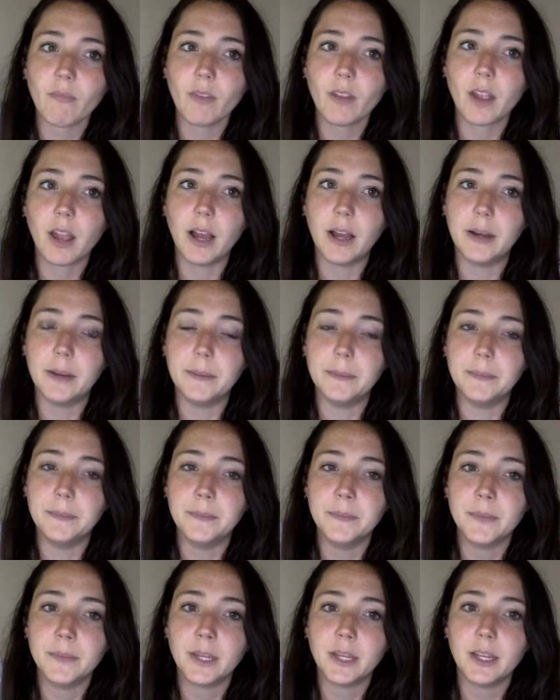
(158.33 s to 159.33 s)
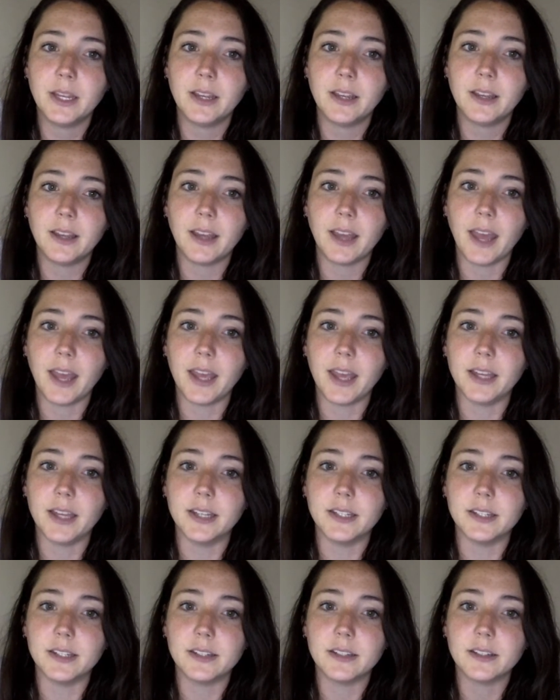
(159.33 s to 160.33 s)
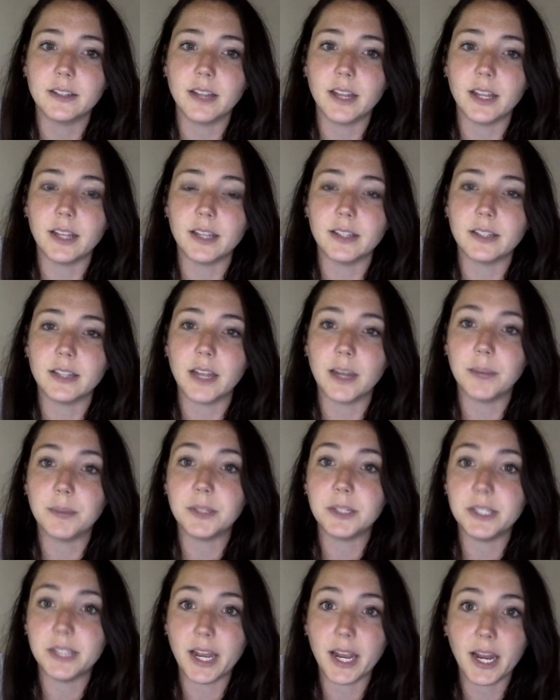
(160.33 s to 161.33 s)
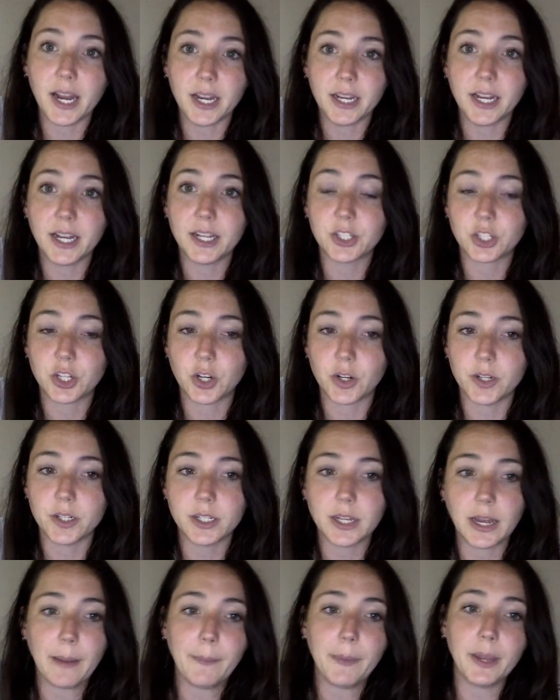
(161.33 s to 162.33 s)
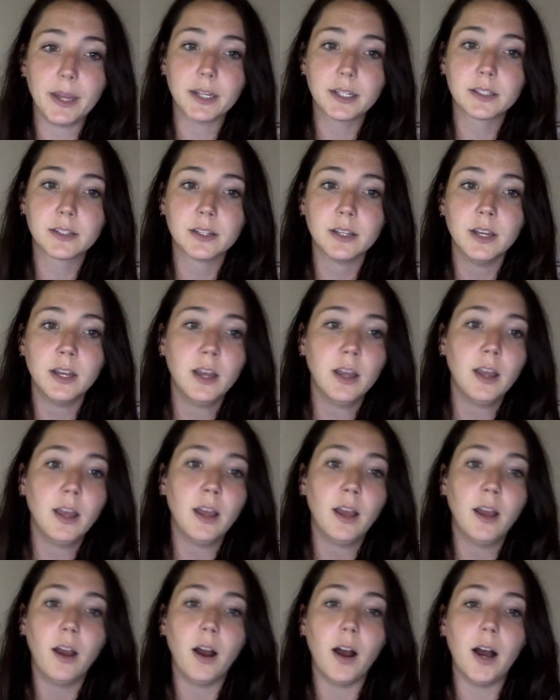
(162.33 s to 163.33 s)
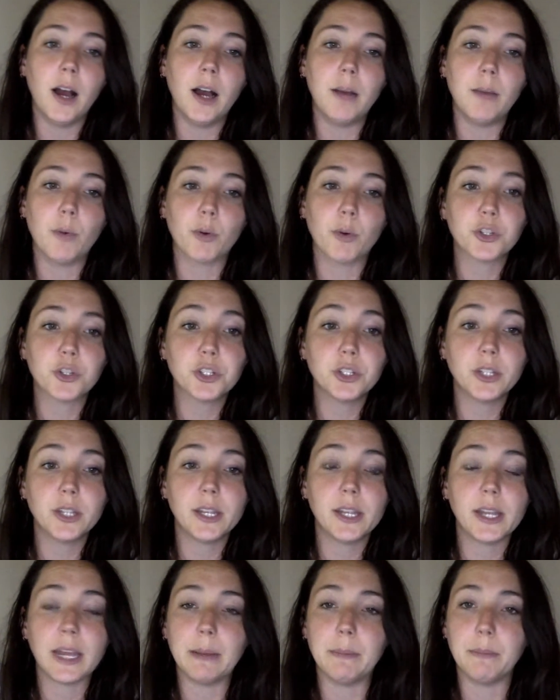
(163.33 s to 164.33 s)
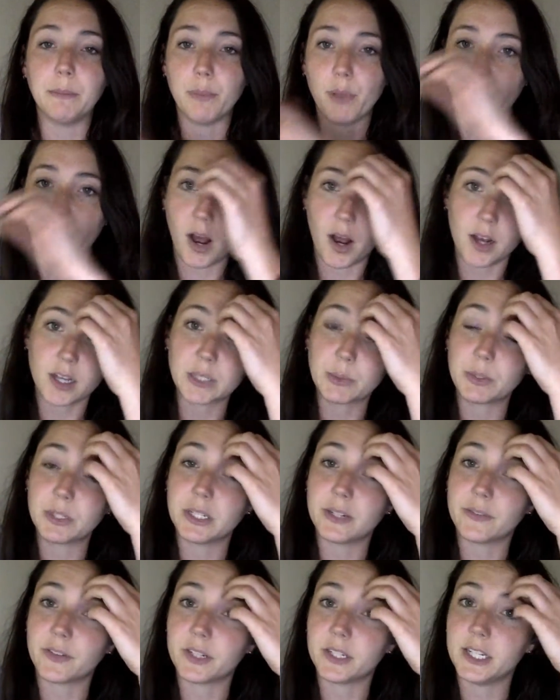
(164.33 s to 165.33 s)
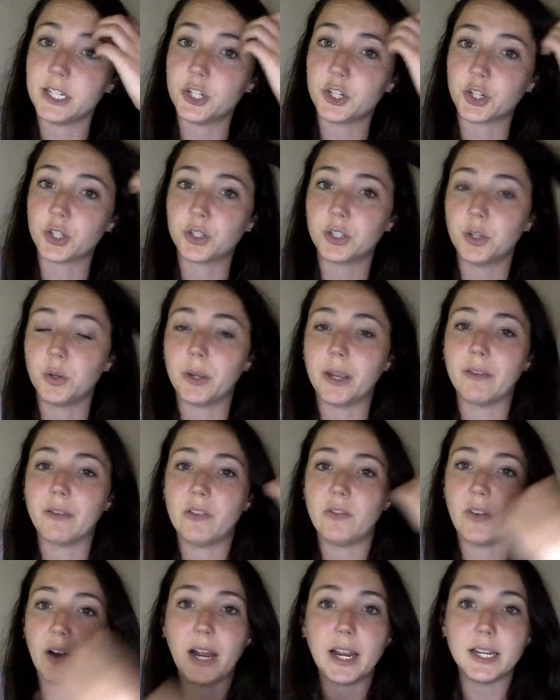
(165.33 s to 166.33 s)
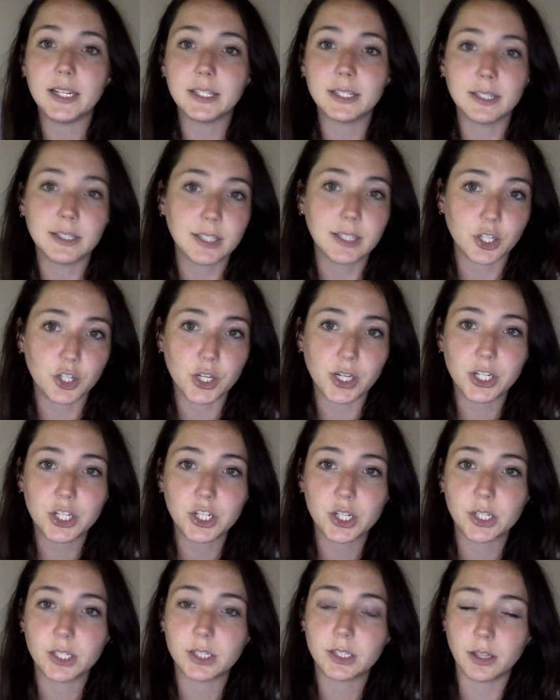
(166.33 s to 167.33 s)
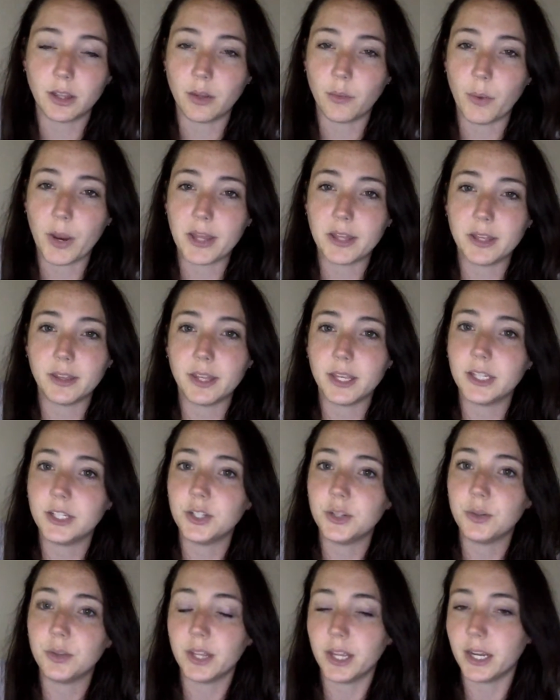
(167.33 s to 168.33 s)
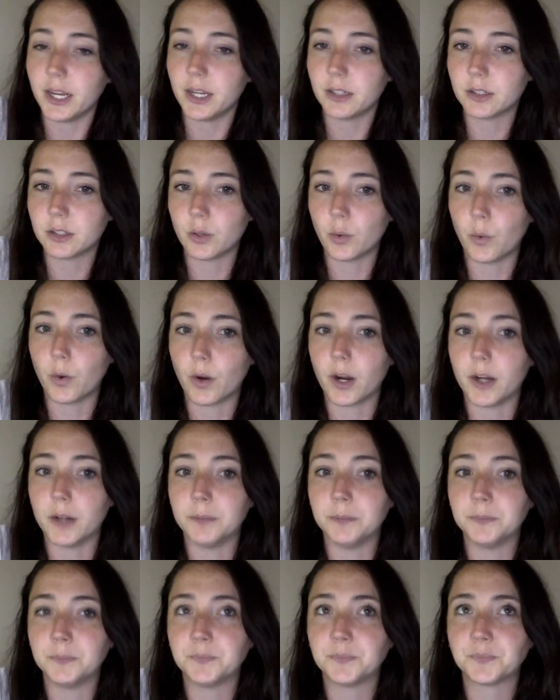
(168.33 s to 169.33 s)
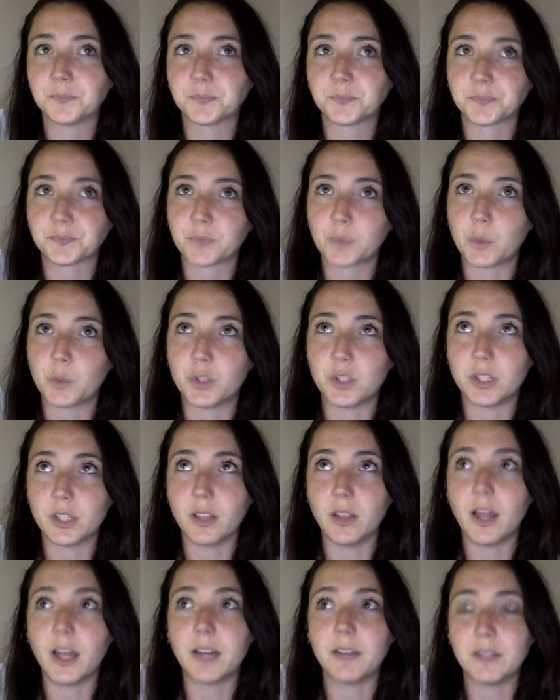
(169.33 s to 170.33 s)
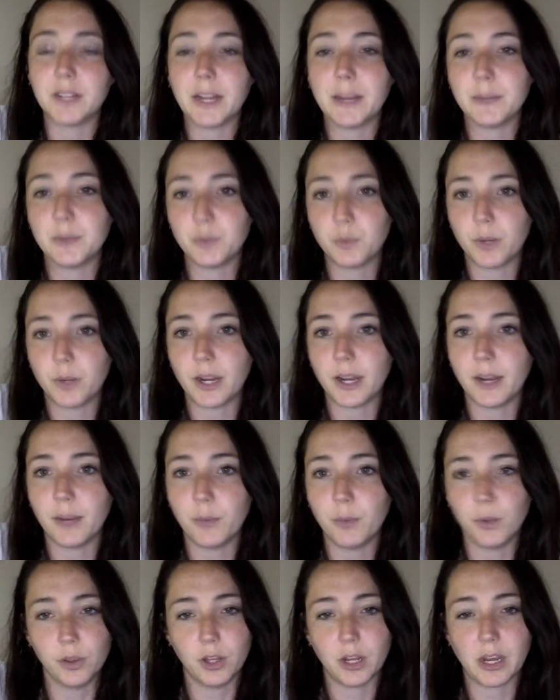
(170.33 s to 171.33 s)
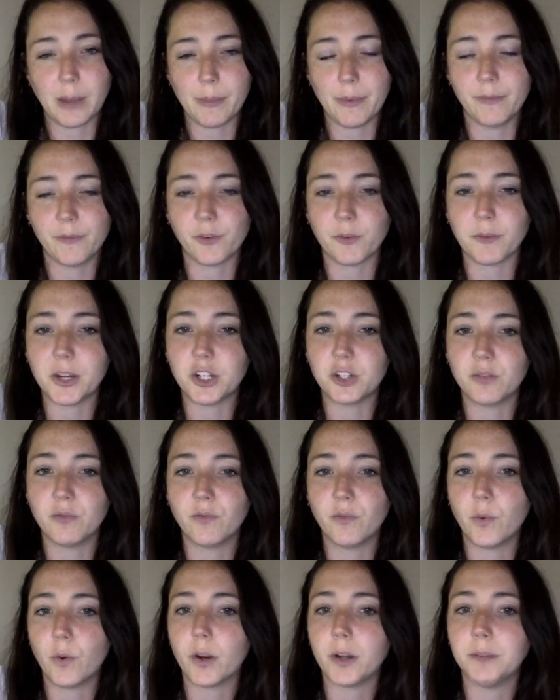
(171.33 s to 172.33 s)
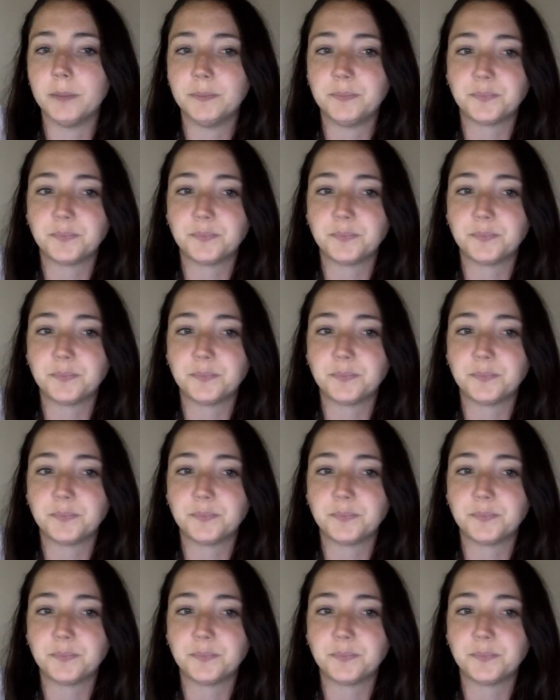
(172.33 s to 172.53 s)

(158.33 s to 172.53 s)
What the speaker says: and is up to date and has current topics. Or just looking at blogs with different teachers who give advice and suggestions on the way that they do things, which is a lot of times what I will look up information for.